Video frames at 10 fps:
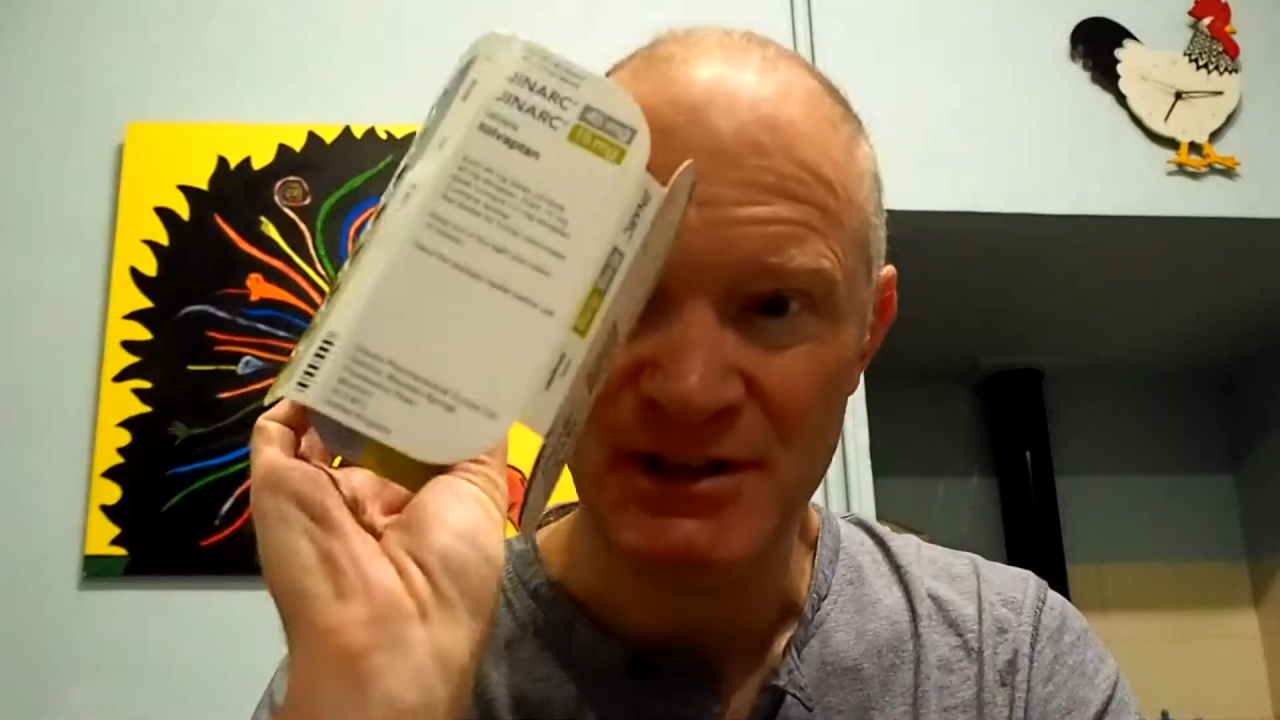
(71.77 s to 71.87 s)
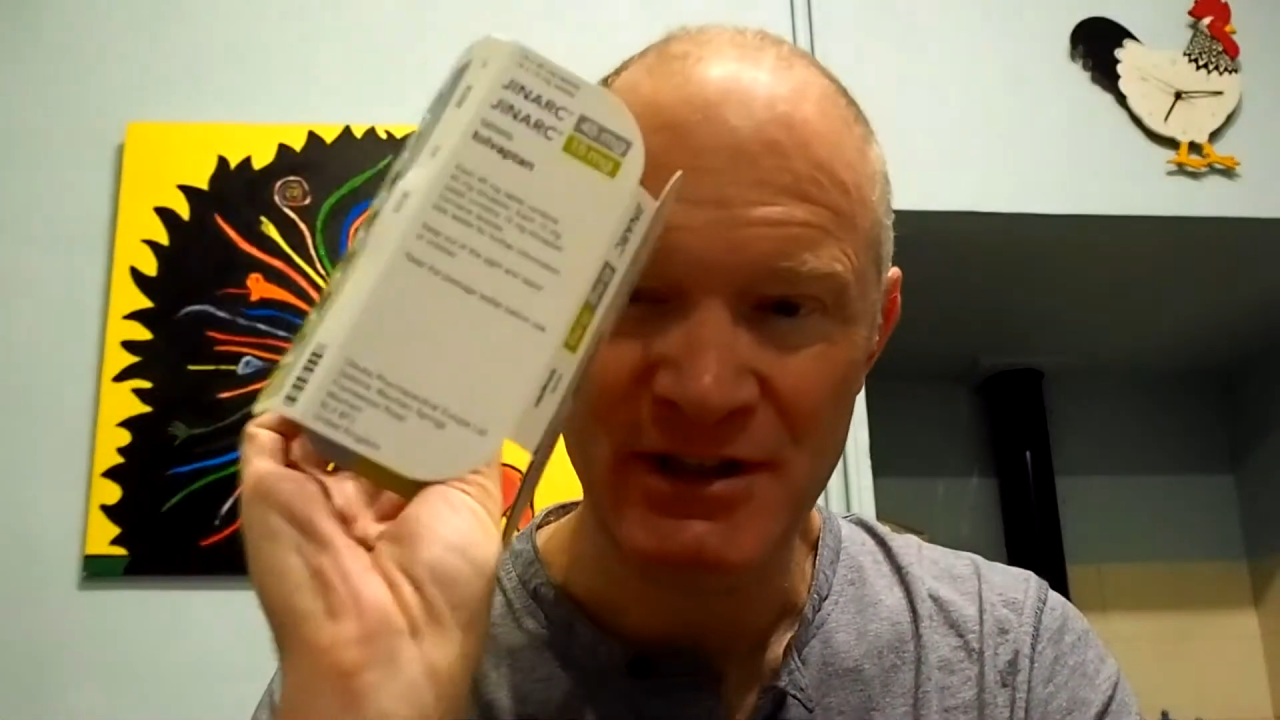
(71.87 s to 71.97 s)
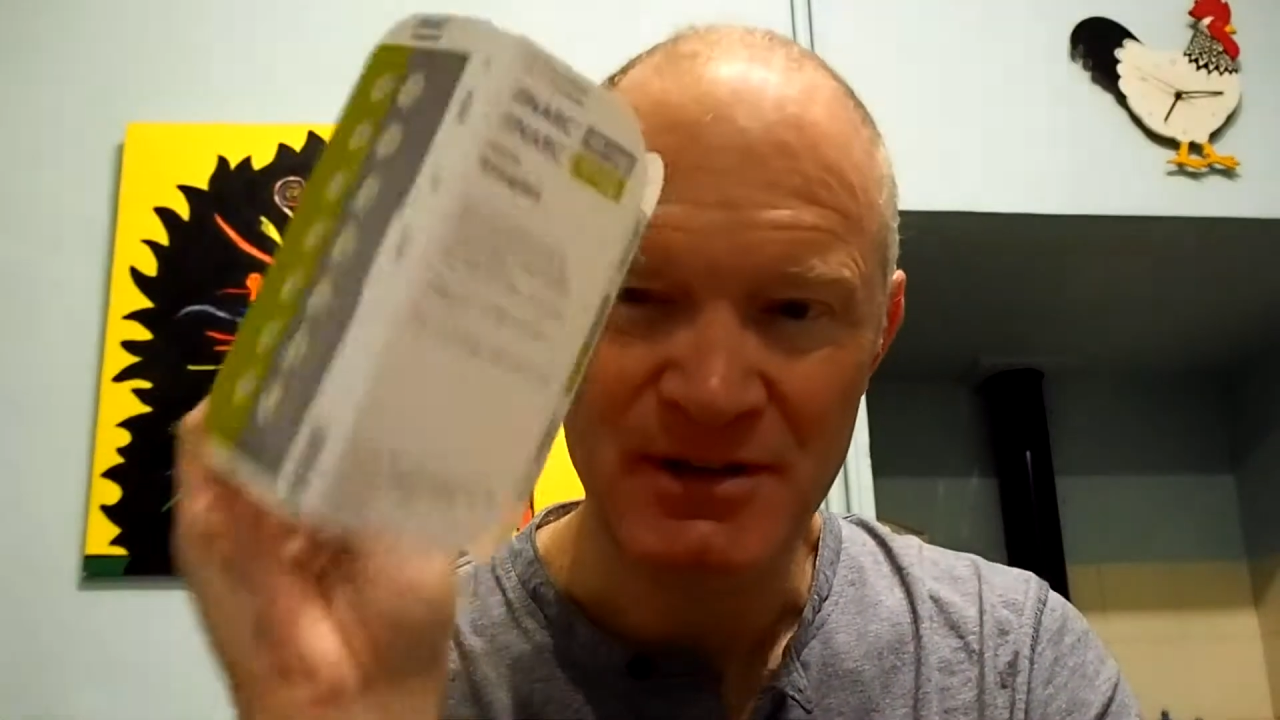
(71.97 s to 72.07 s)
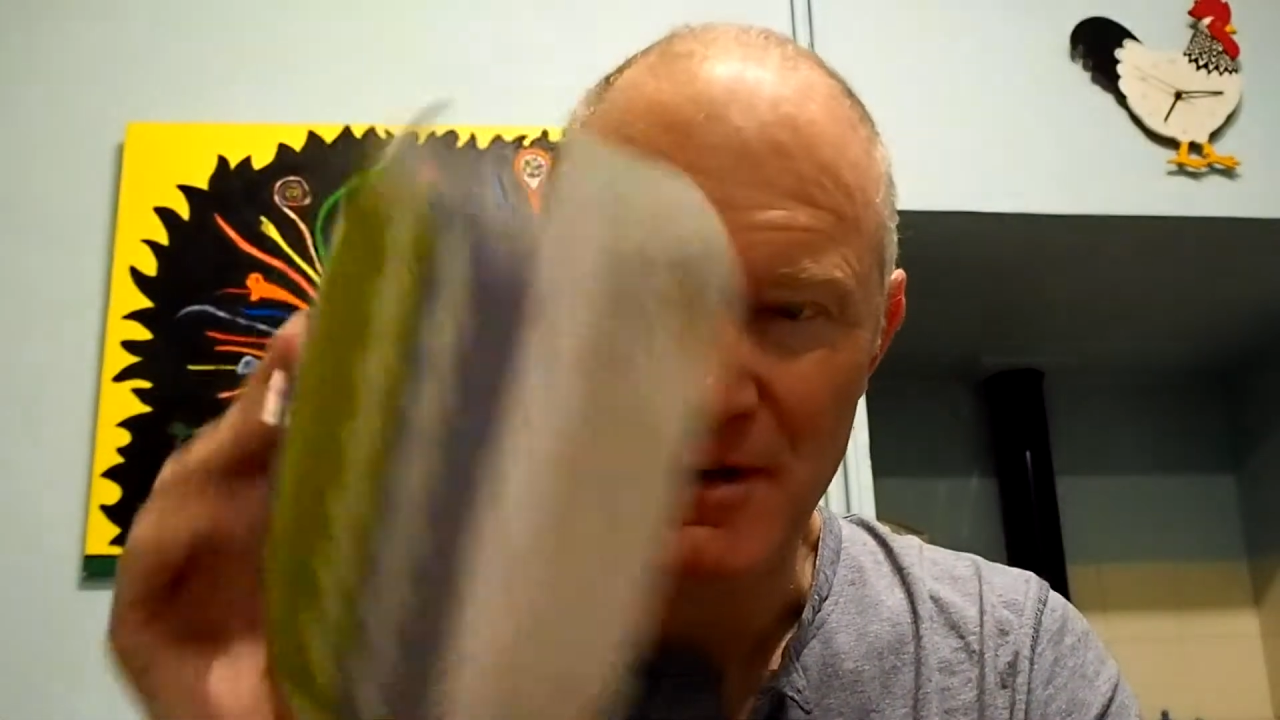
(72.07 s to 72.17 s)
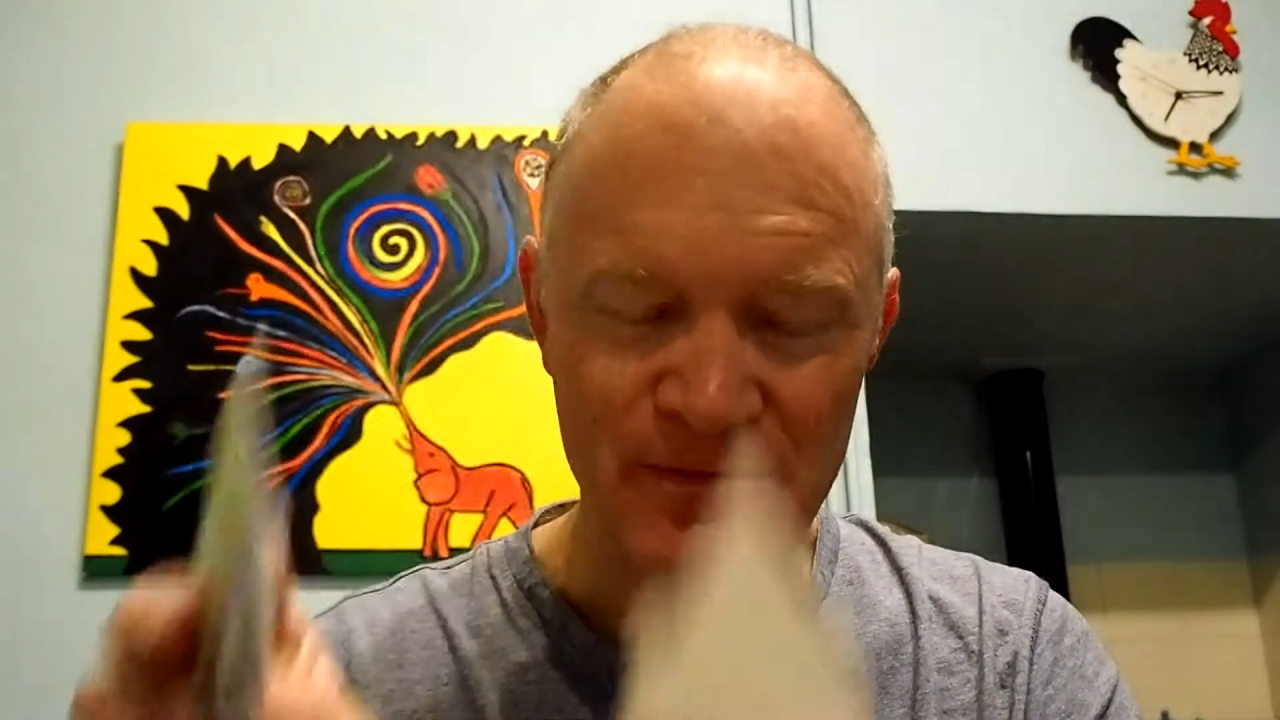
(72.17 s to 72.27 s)

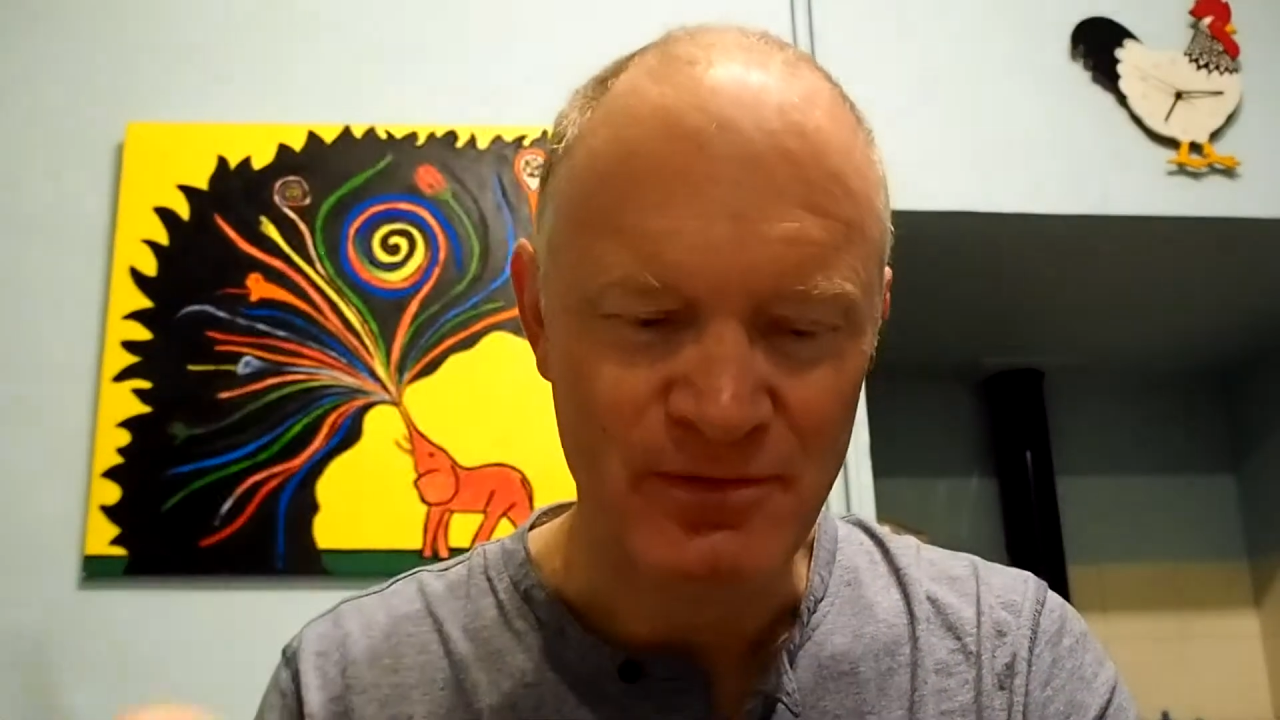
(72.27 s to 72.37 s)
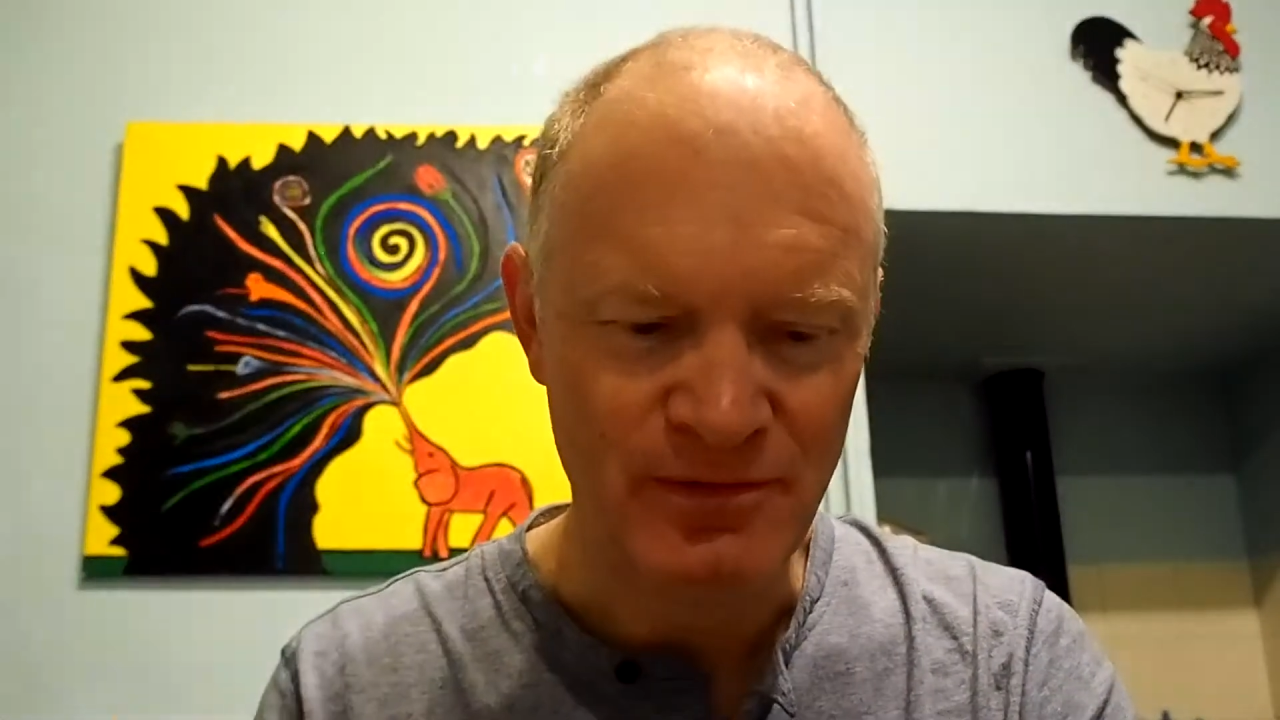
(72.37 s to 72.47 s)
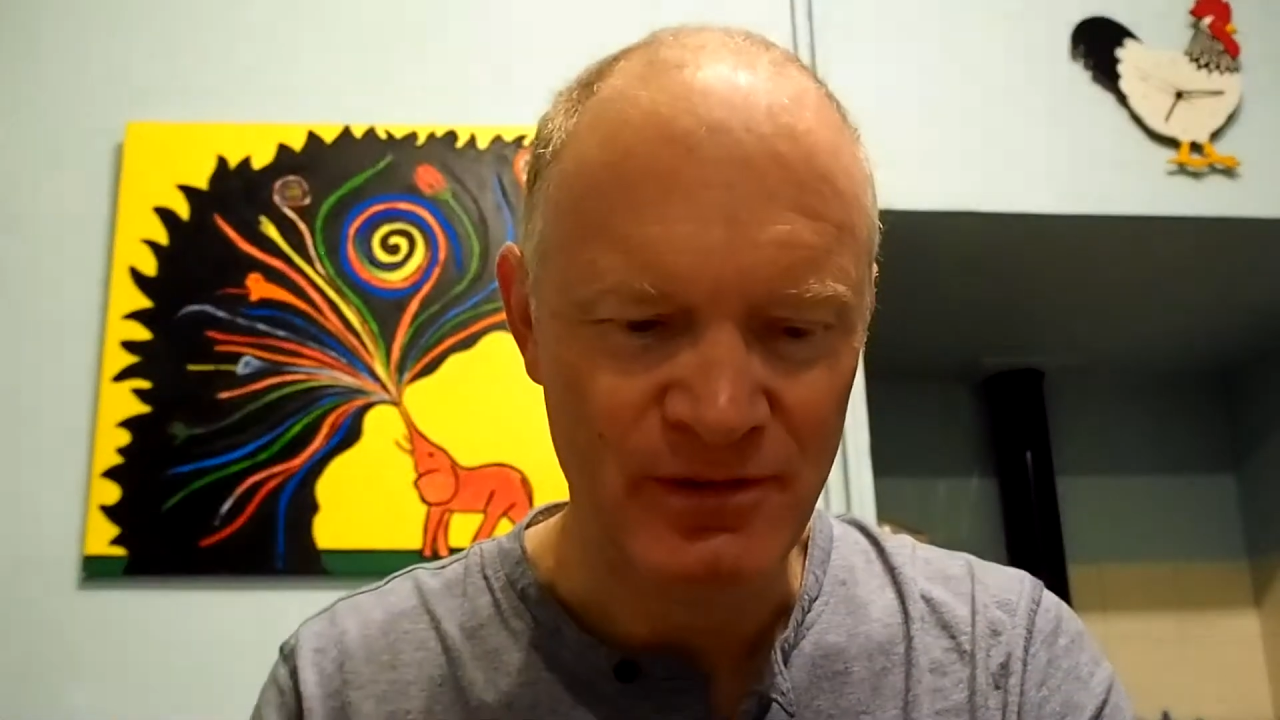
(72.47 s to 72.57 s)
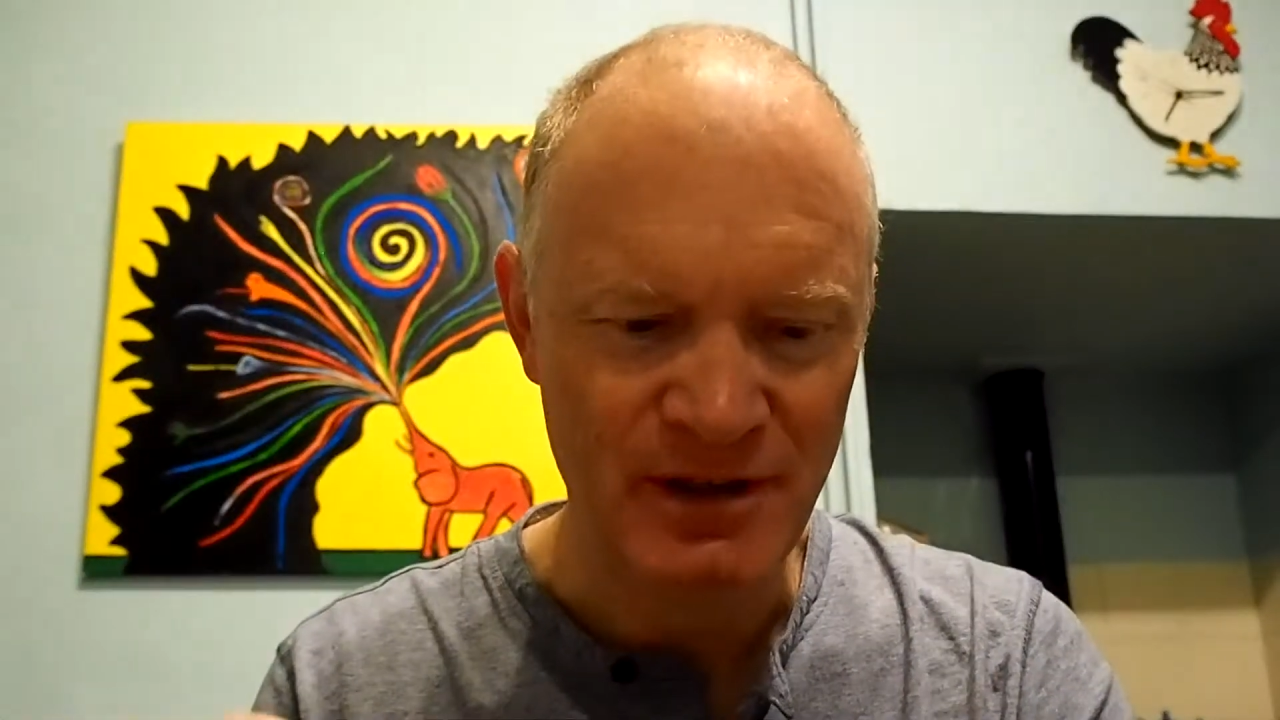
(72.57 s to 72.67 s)
so helpful for